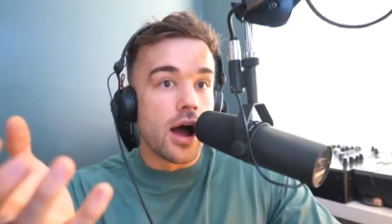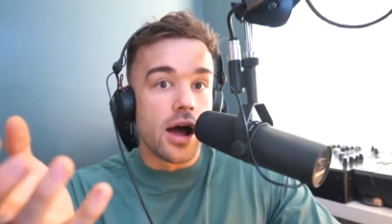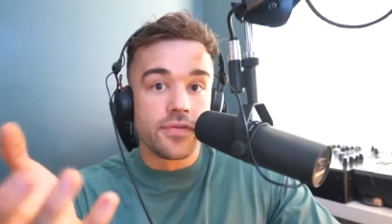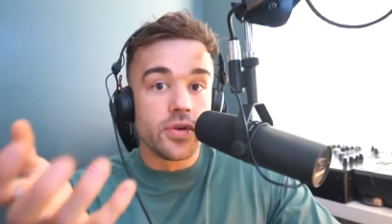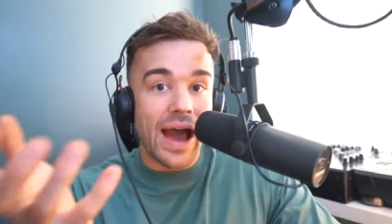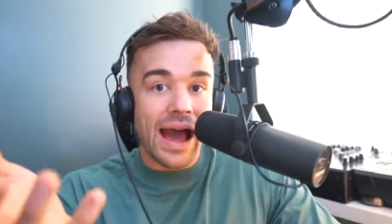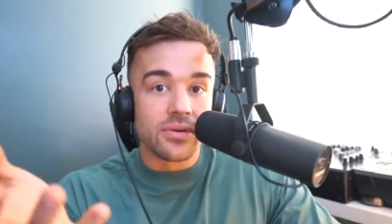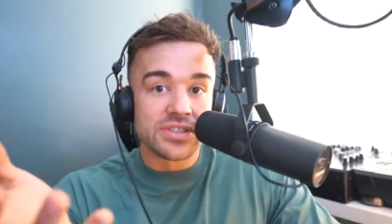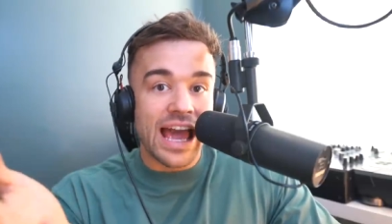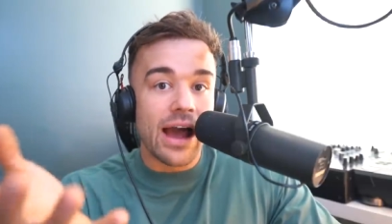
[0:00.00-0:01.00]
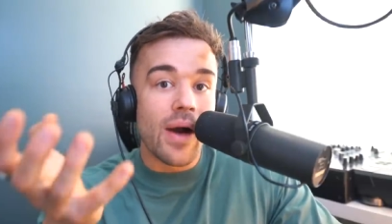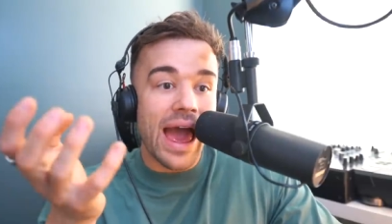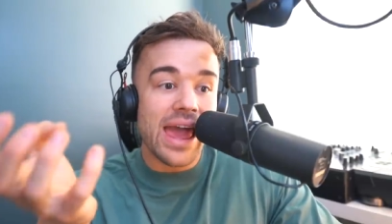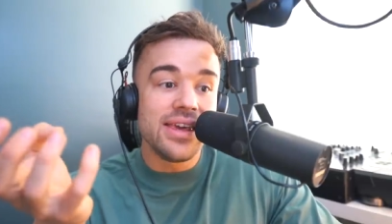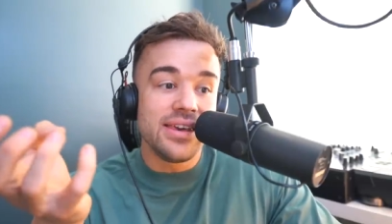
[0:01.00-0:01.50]
a few hours, how
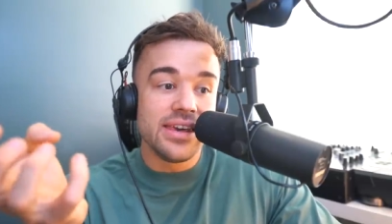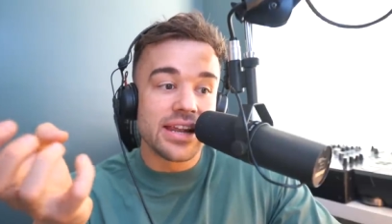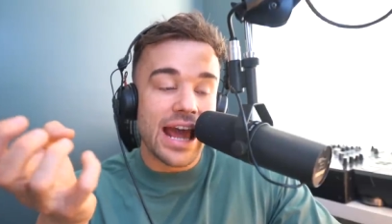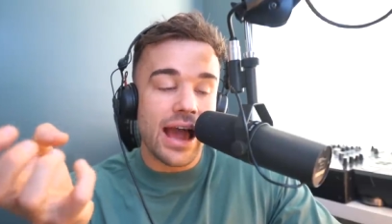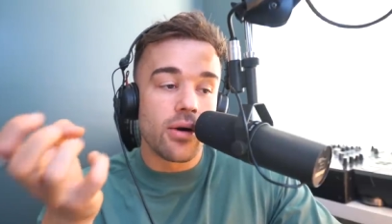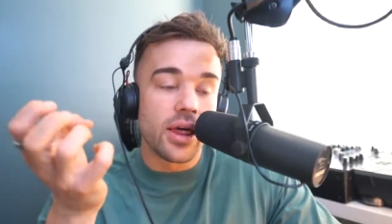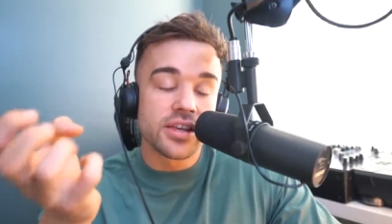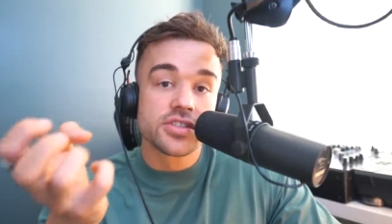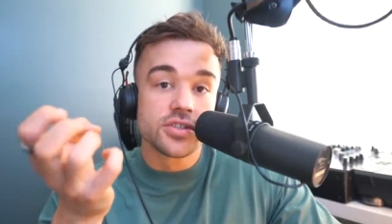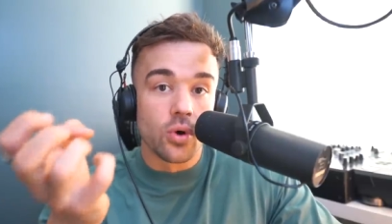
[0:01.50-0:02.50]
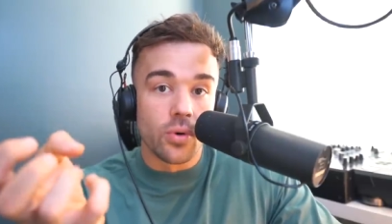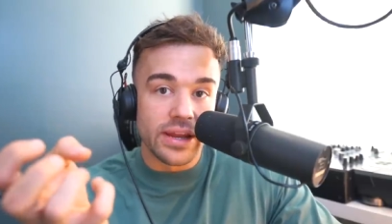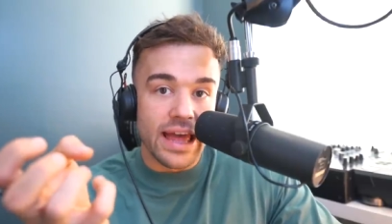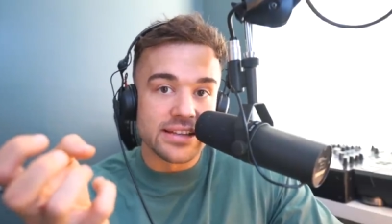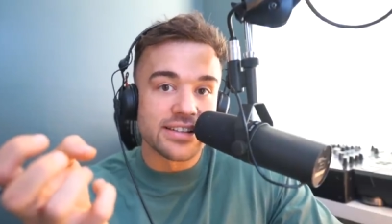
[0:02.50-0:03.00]
achy and how like
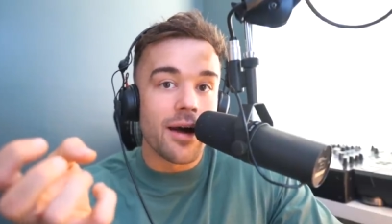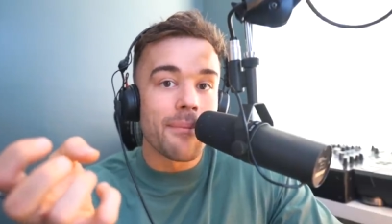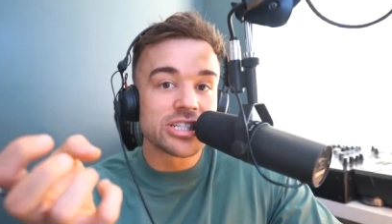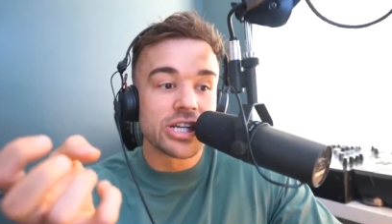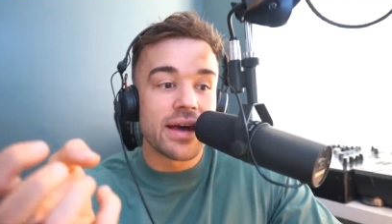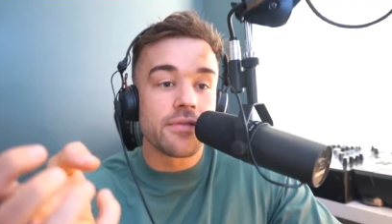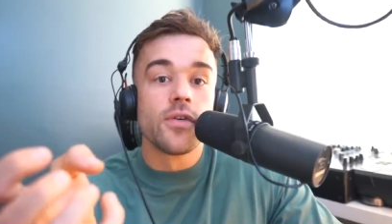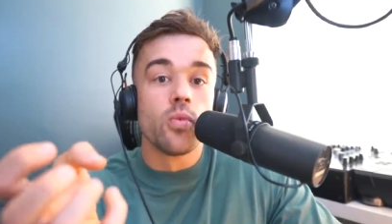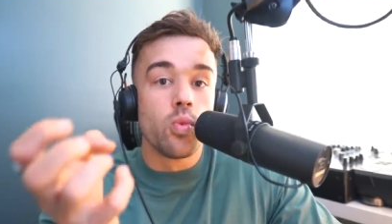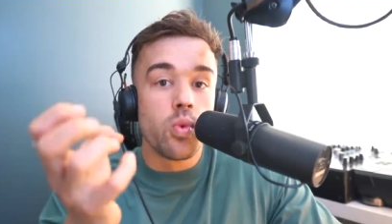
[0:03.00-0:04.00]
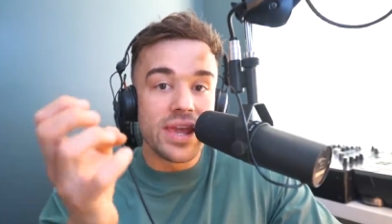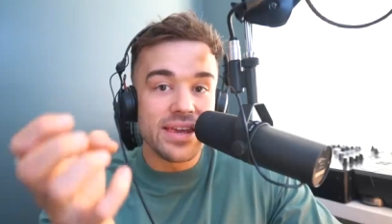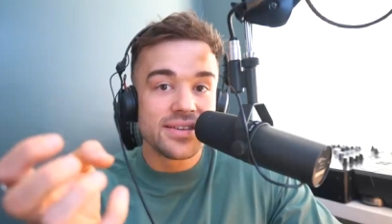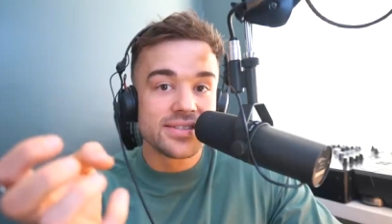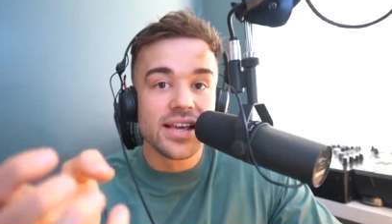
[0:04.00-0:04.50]
sore it gets. Now imagine that for
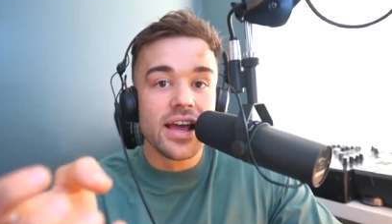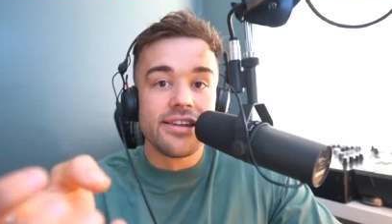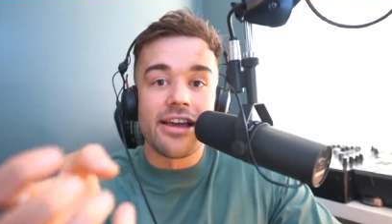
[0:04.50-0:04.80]
weeks.